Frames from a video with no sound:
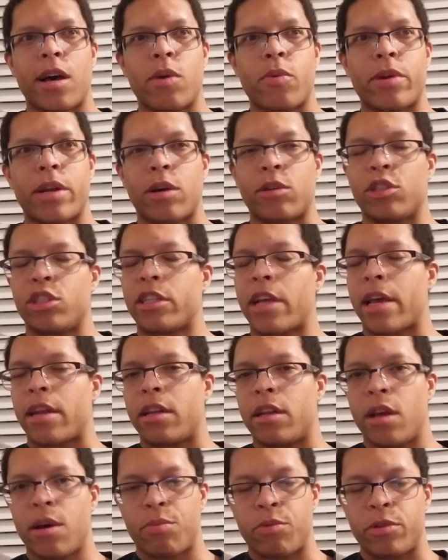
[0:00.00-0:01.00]
when I was chatting
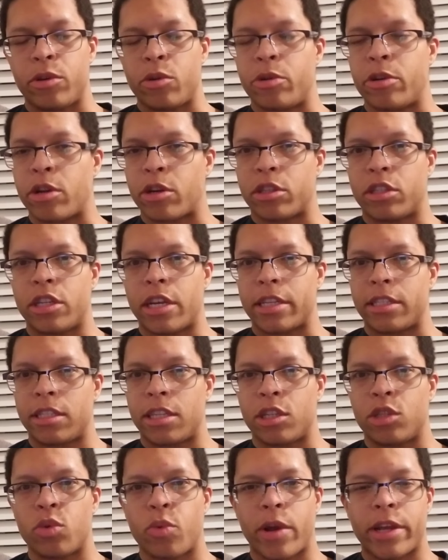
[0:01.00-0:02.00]
it up with New York Jets
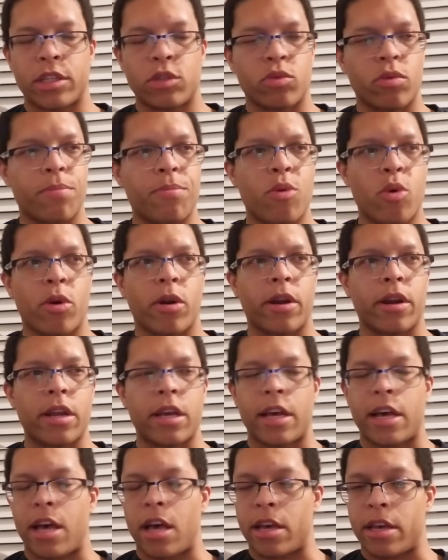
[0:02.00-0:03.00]
Situation Report,
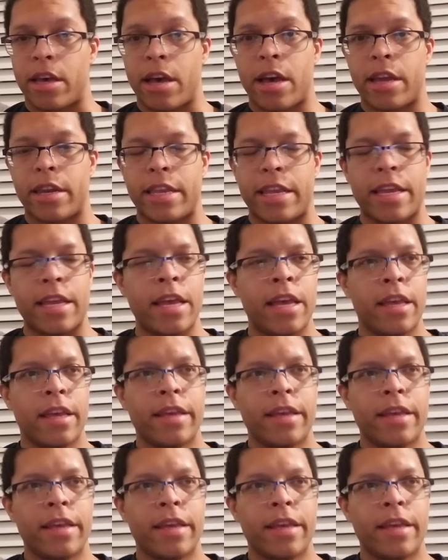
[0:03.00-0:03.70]
Gunny,